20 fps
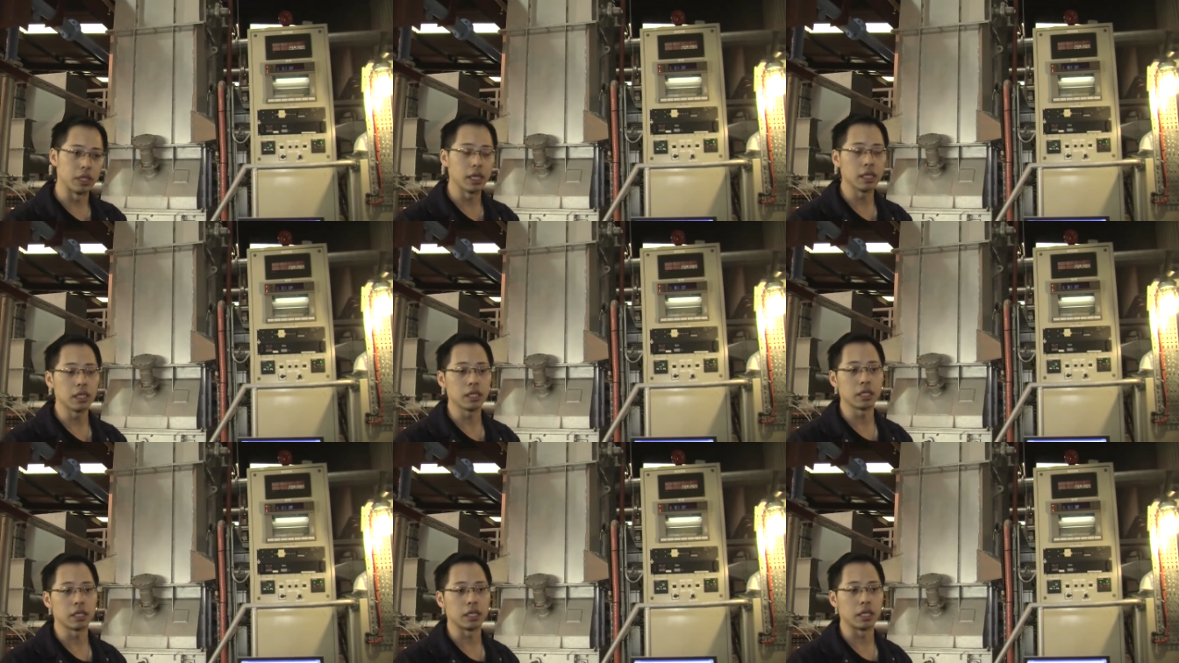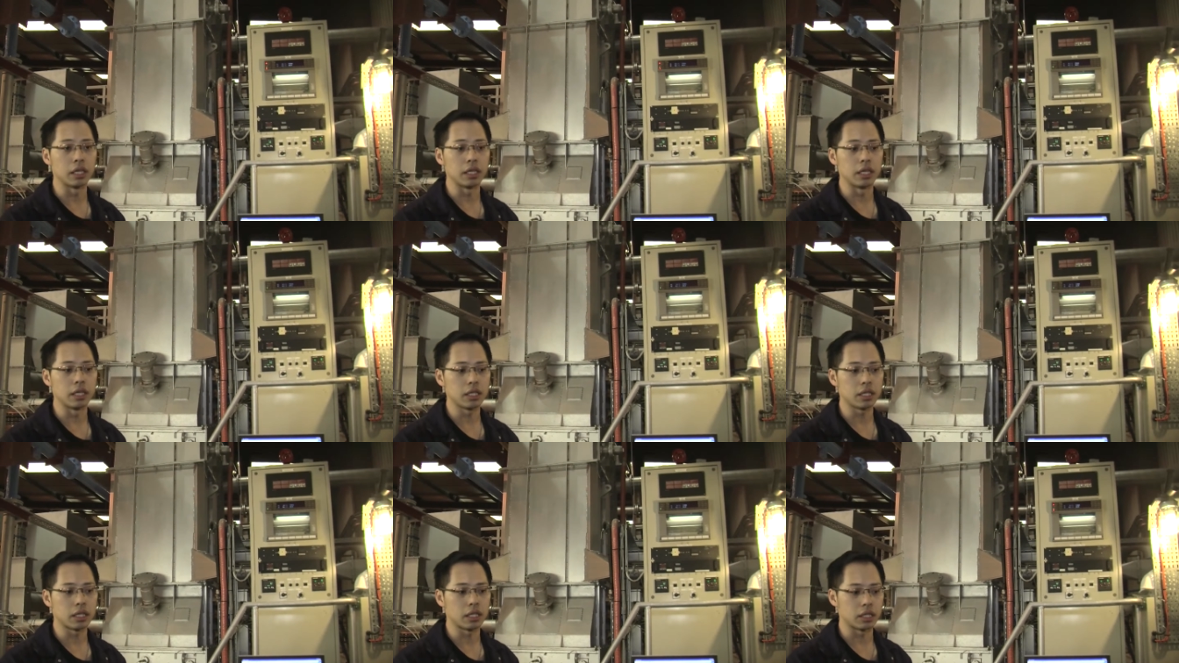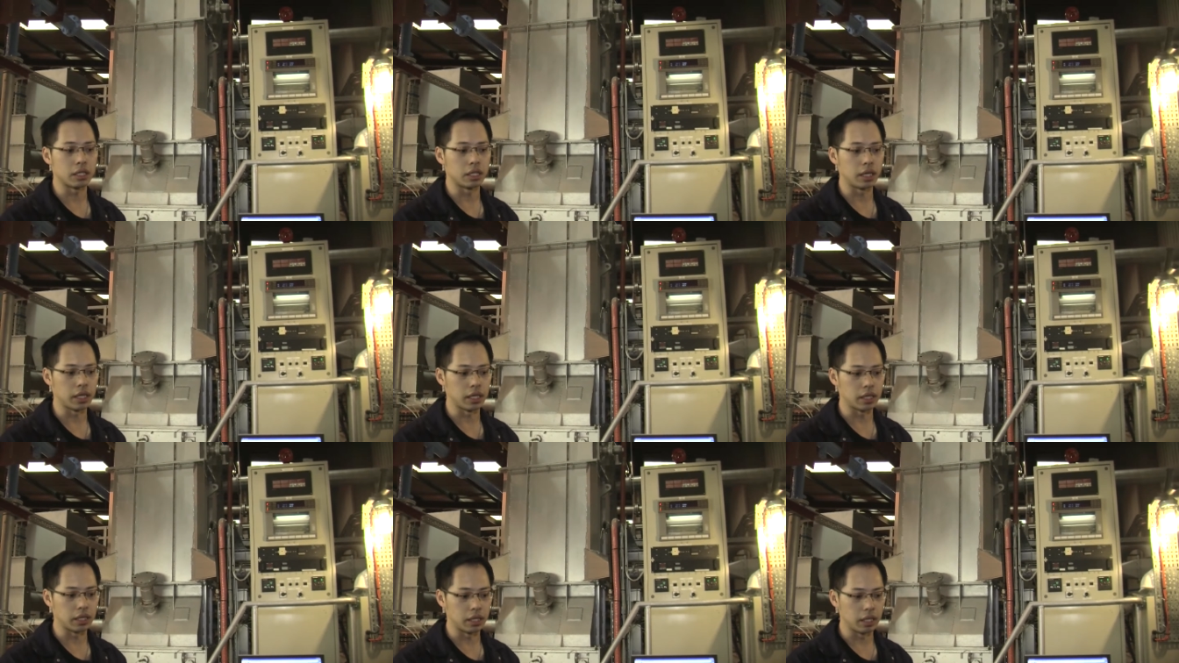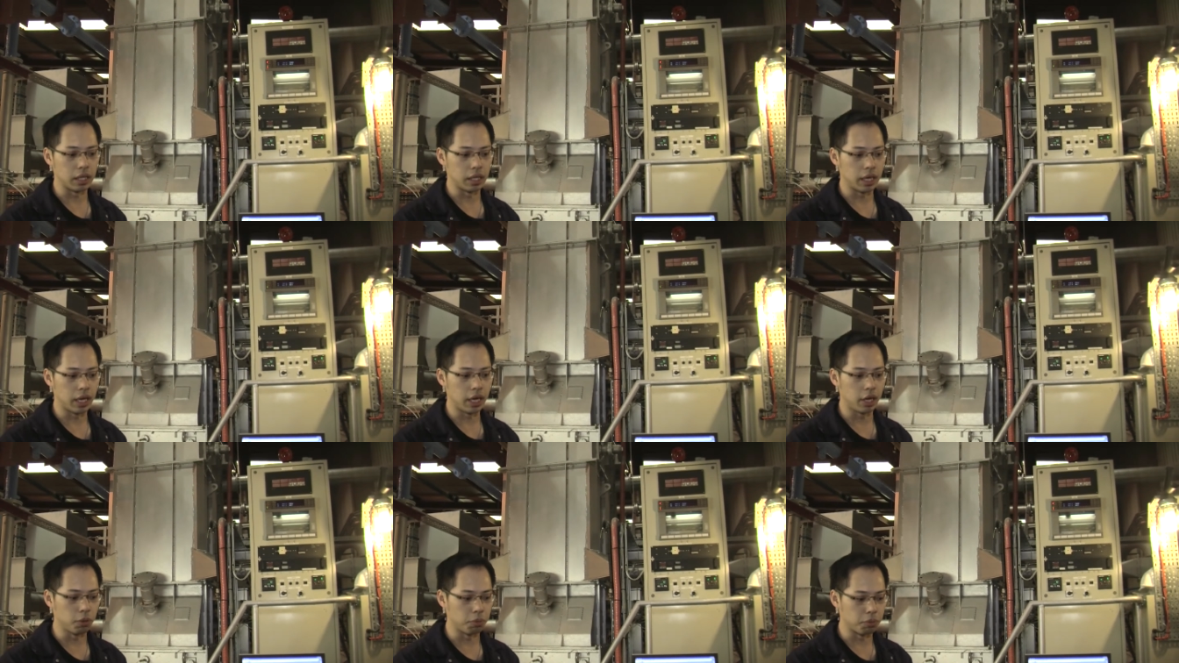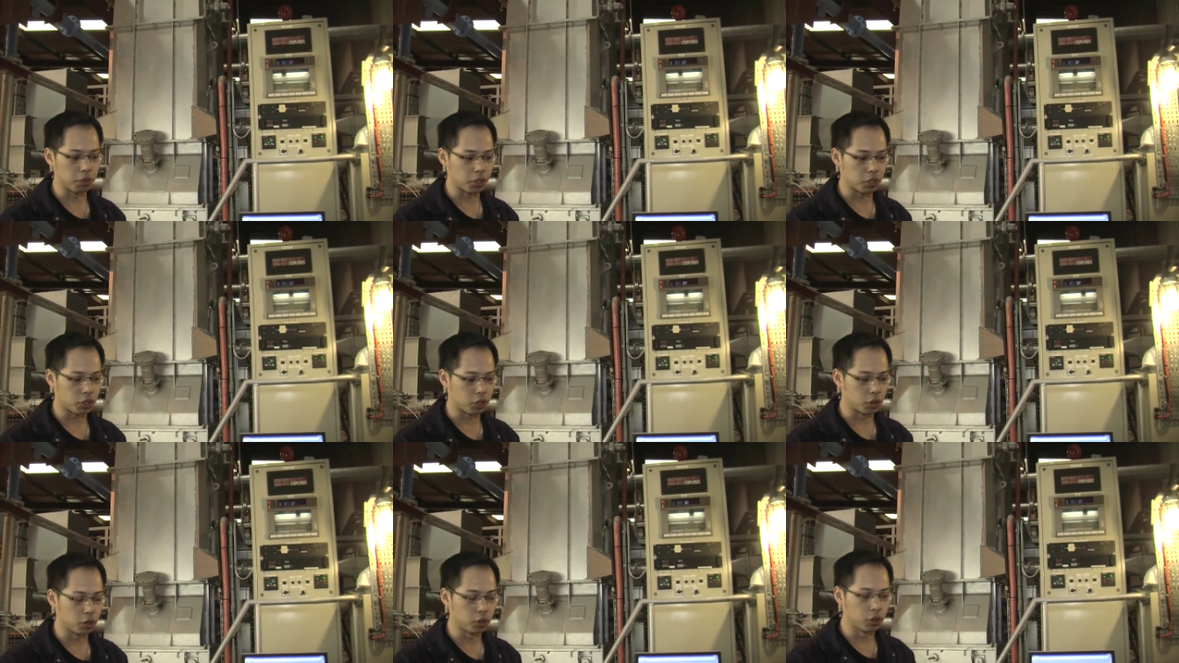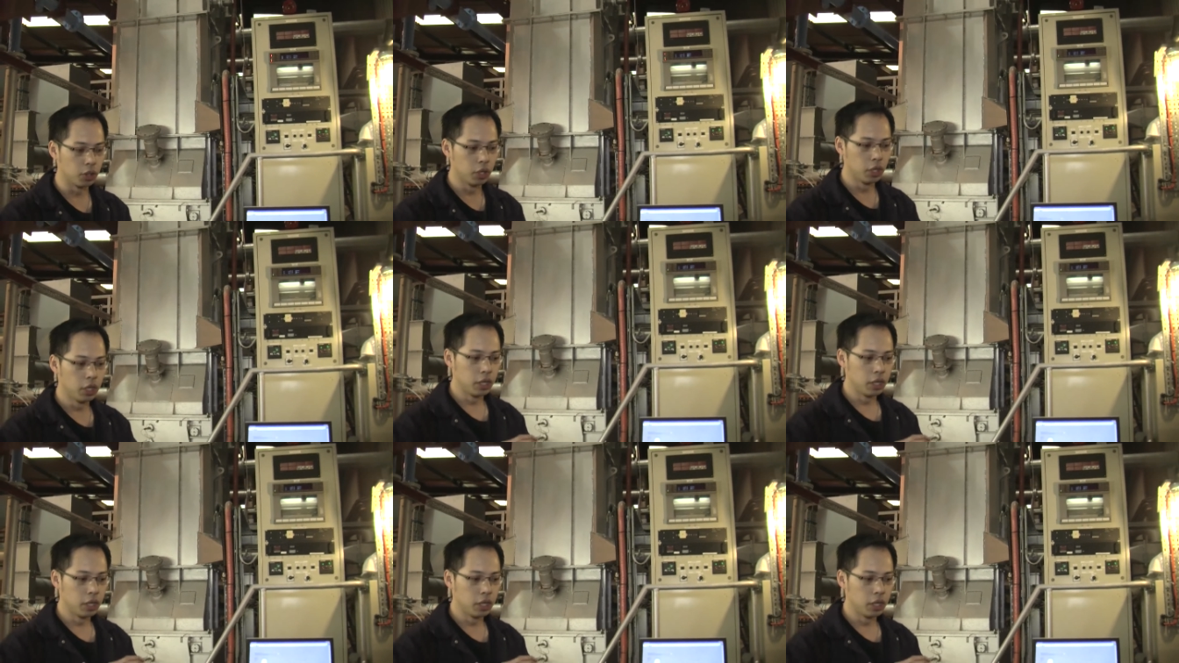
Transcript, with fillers: The other thing is that it helps to